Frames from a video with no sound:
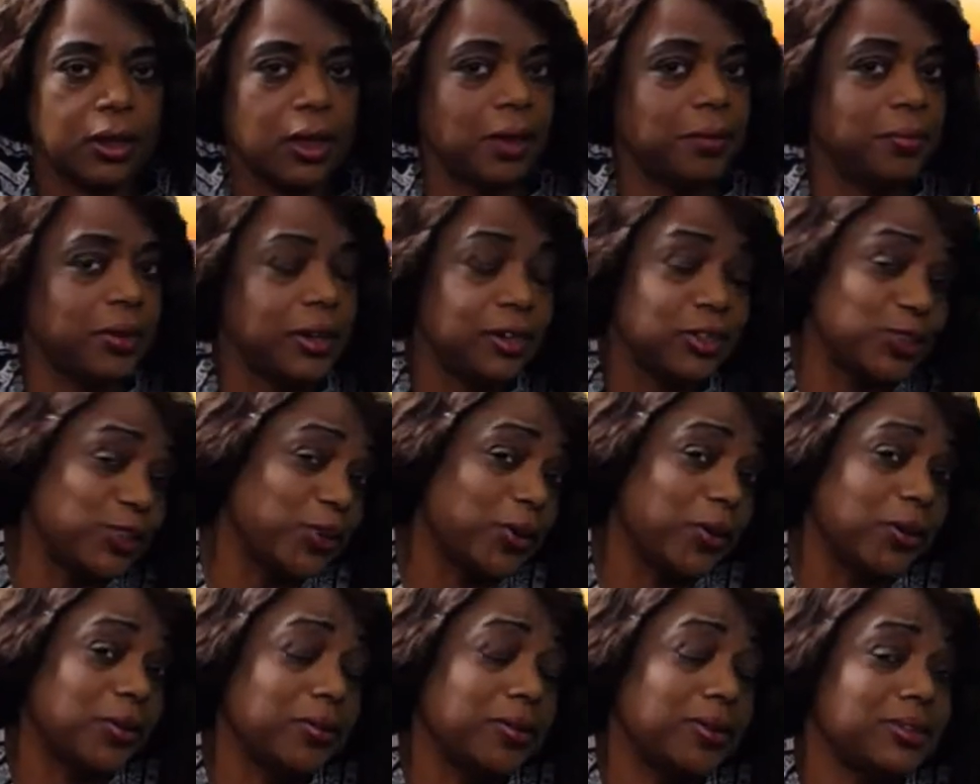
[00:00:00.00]
make
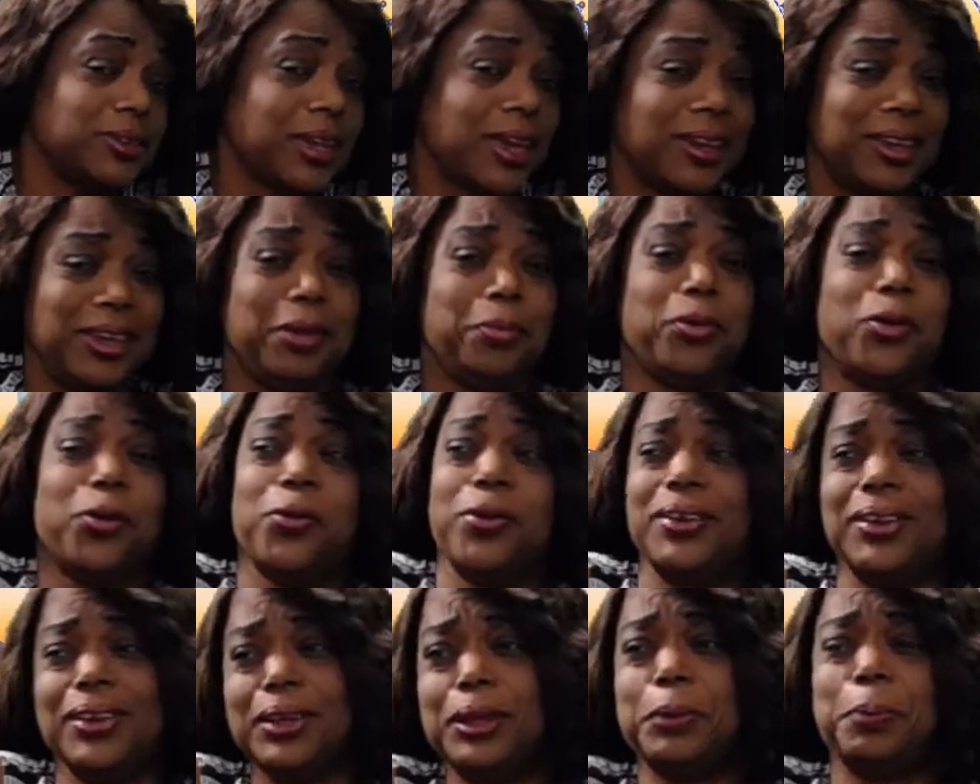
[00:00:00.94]
sure, because I keep
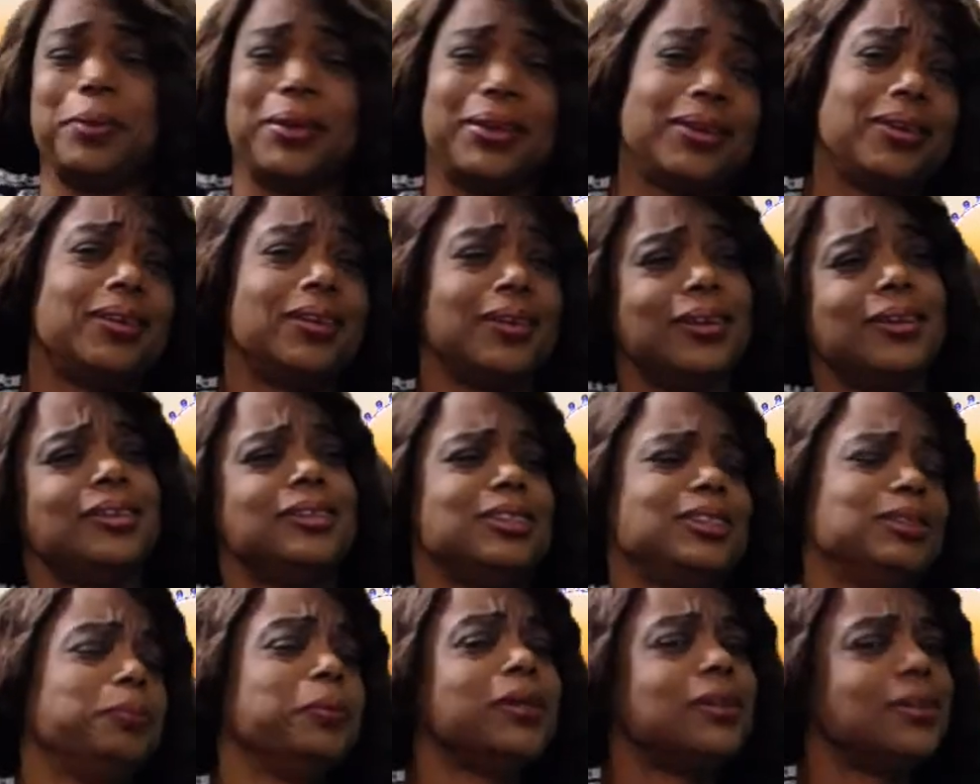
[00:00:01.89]
going
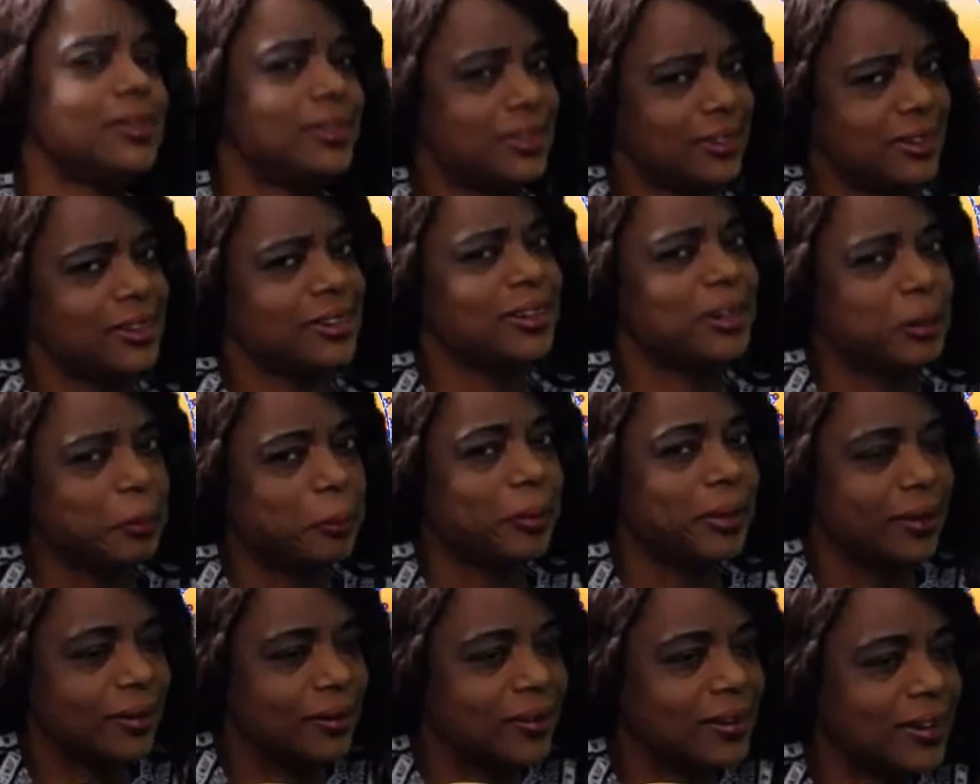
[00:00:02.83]
Independence, but it's
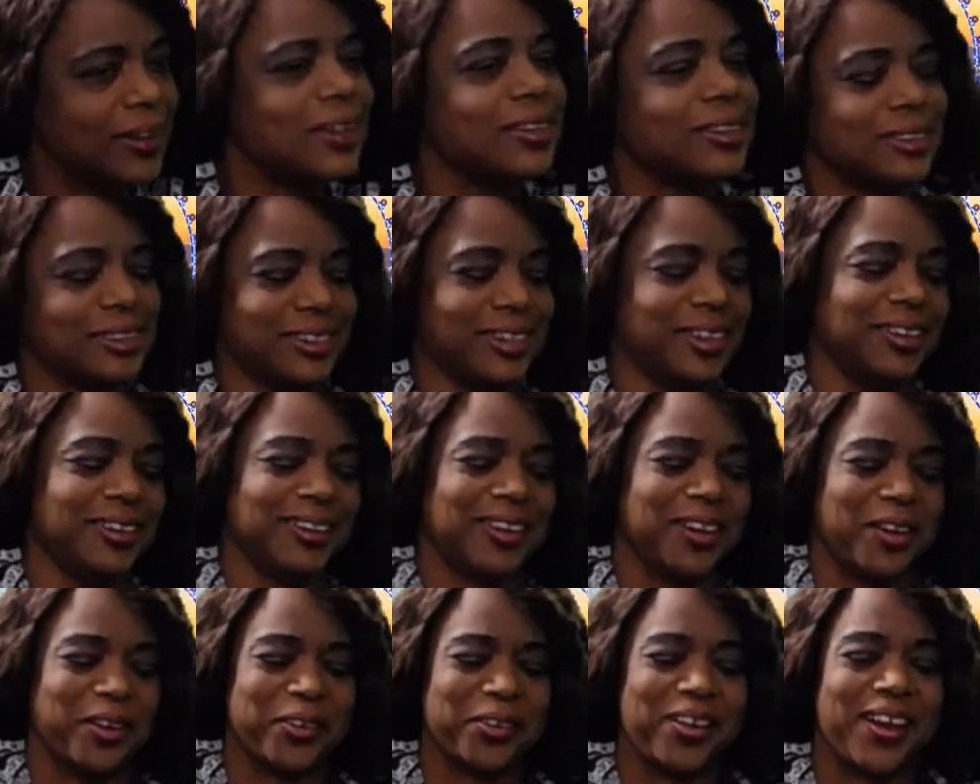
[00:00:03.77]
Independent,
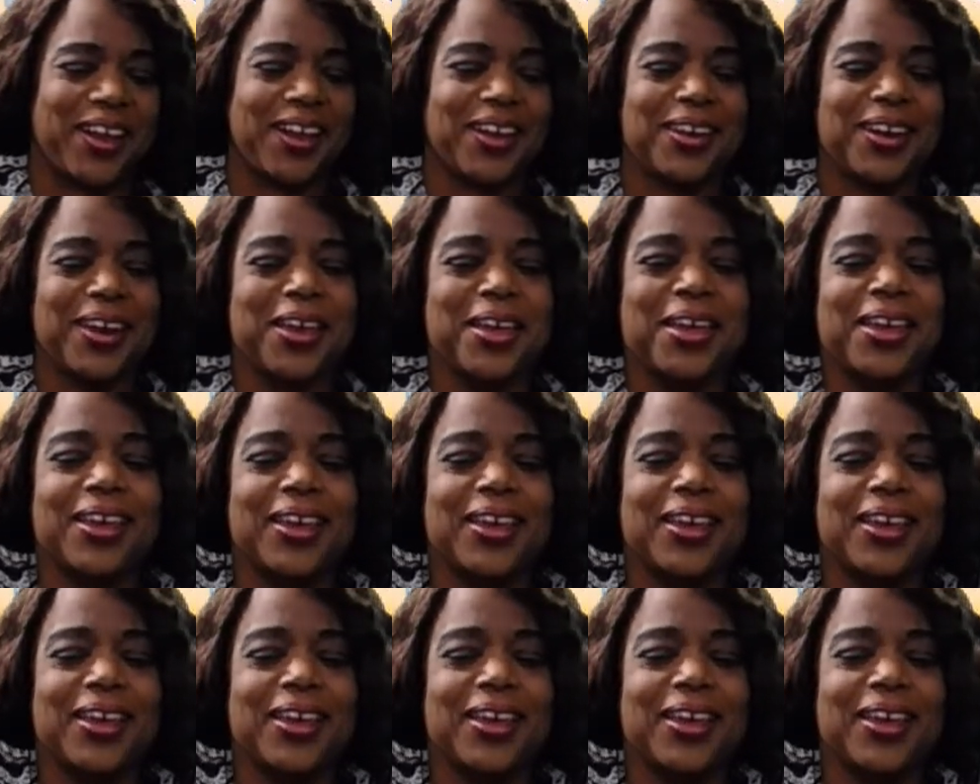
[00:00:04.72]
all right?